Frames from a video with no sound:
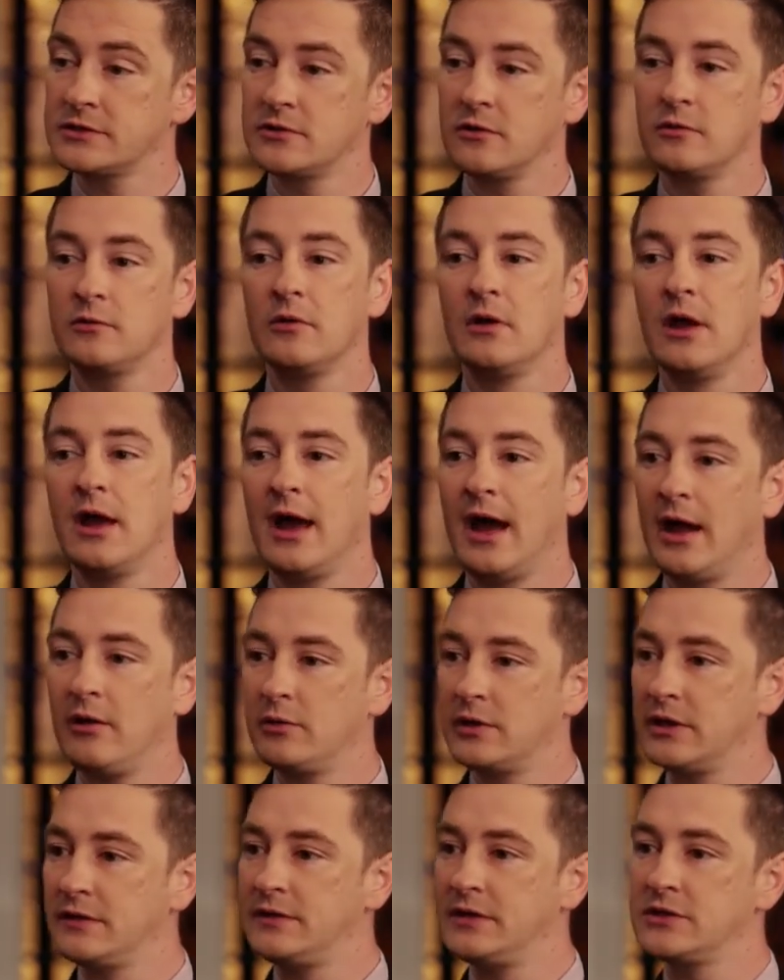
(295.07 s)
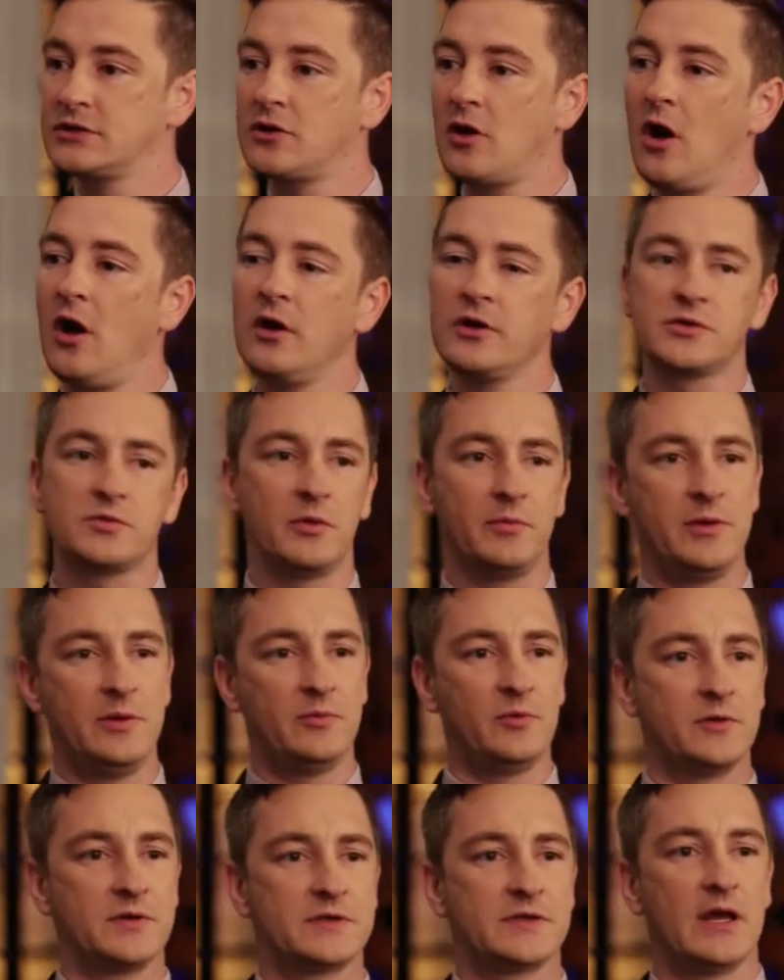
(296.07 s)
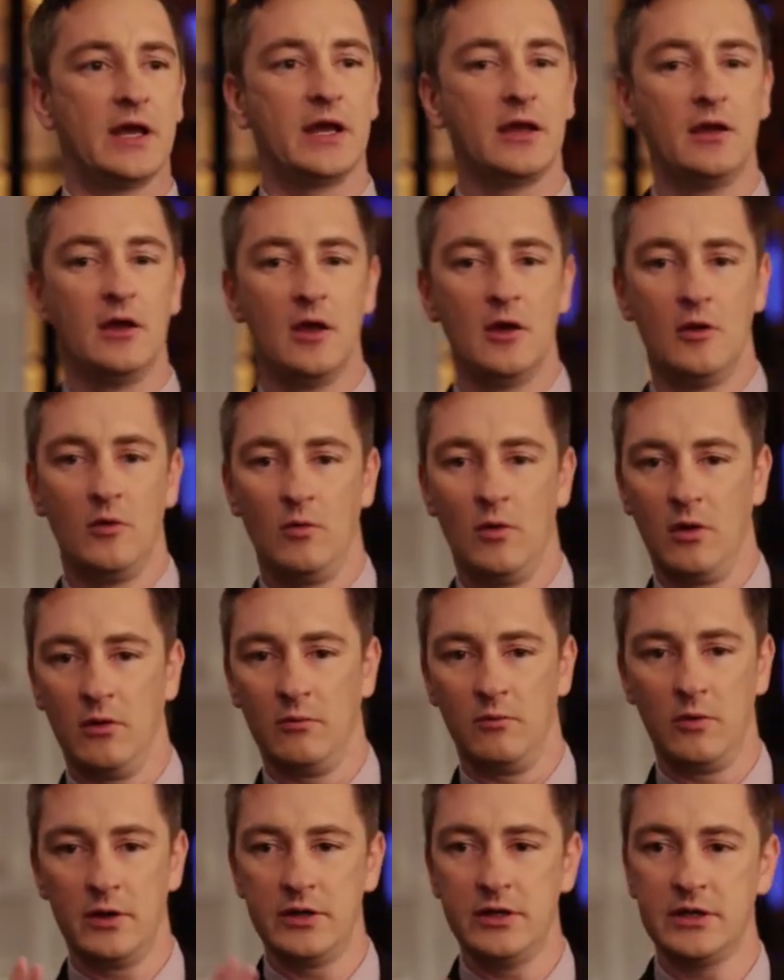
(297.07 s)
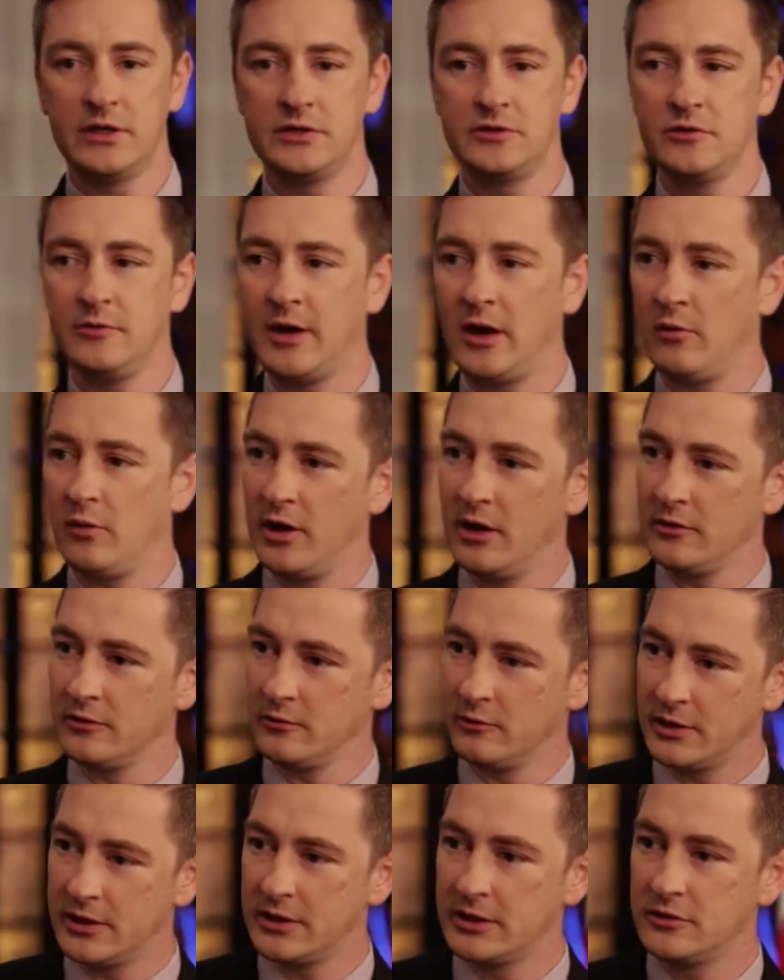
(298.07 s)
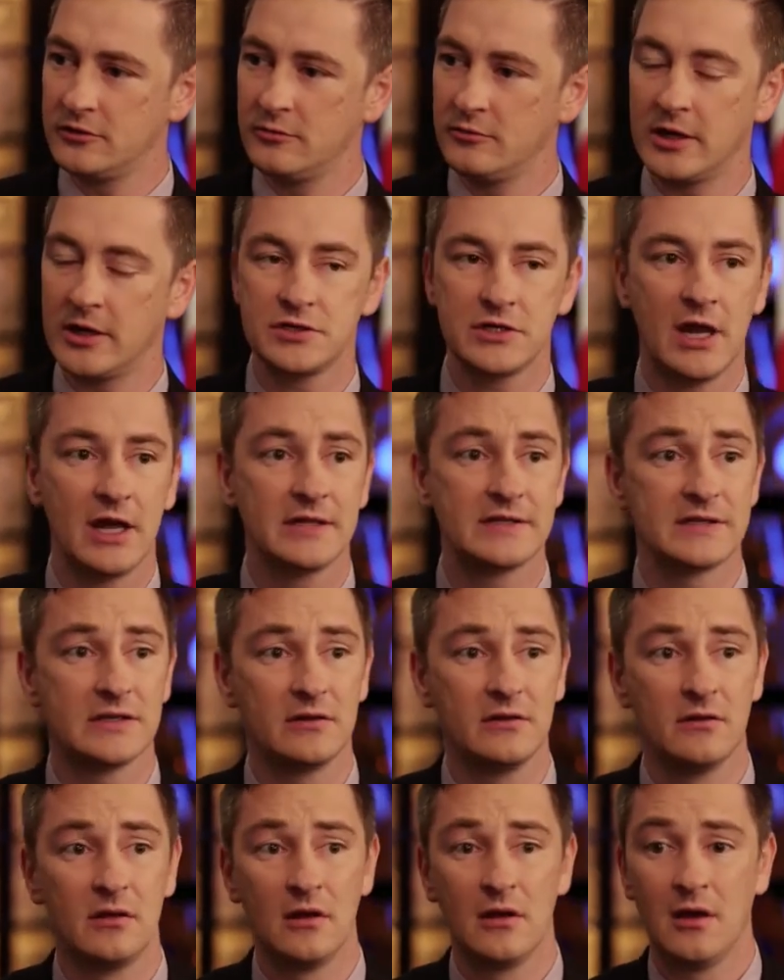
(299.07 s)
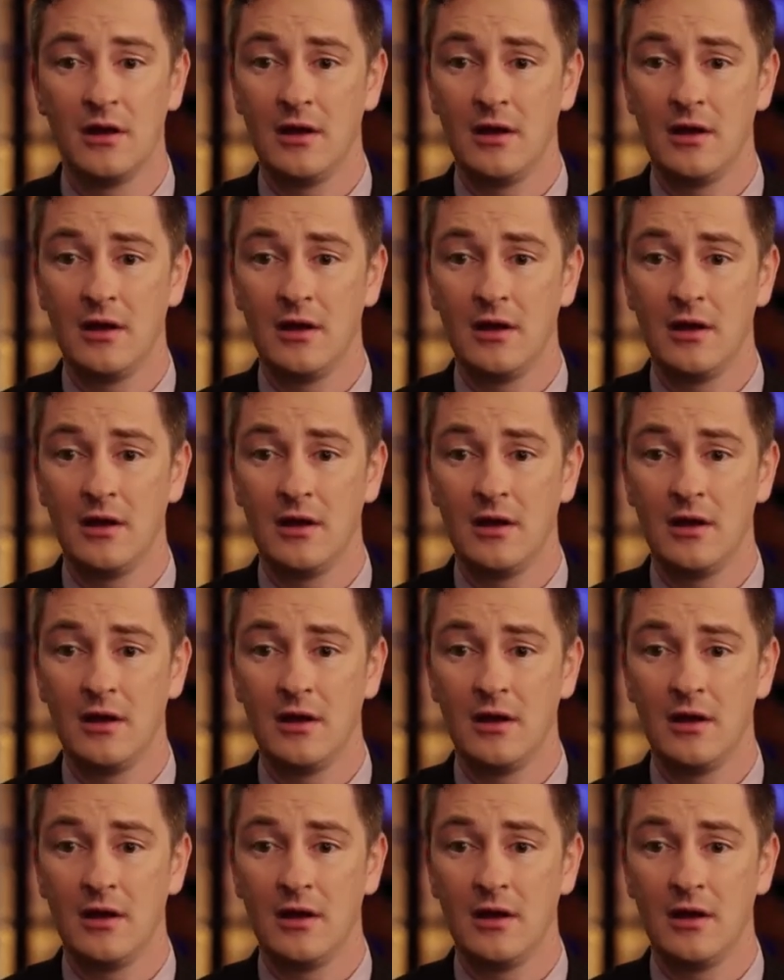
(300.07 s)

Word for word: So I would get these calls where people would say, Well, what are you going to do about Weld or what are you going to do about Johnson?